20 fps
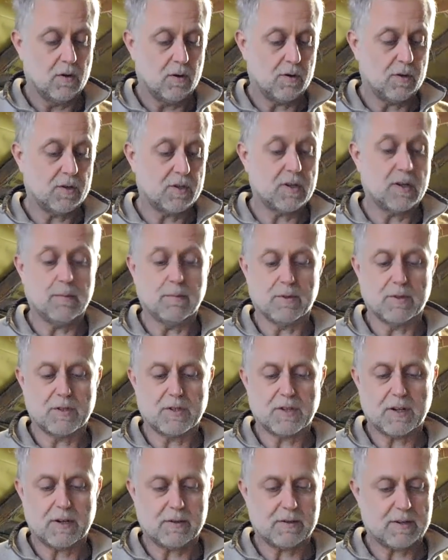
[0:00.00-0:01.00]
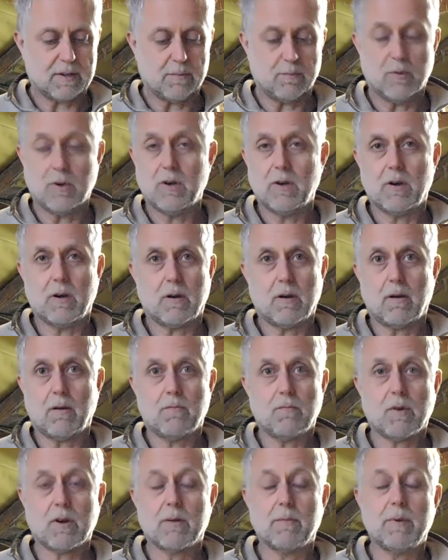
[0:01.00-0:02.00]
or you see them on sale somewhere,
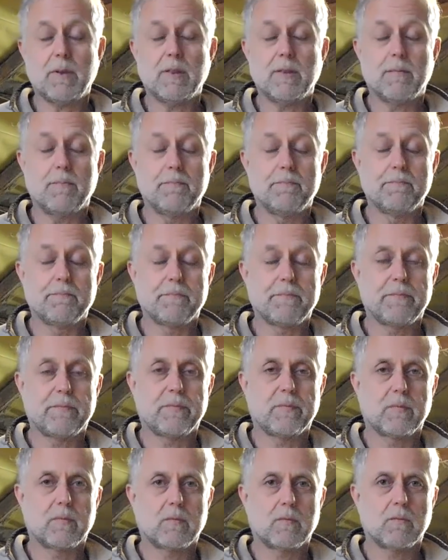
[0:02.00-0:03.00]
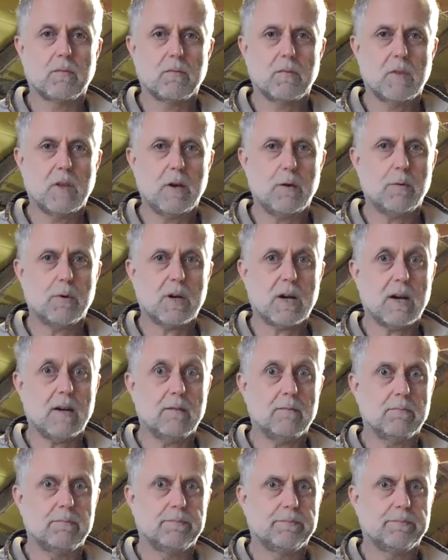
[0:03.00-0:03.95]
I'd recommend them. They will cut.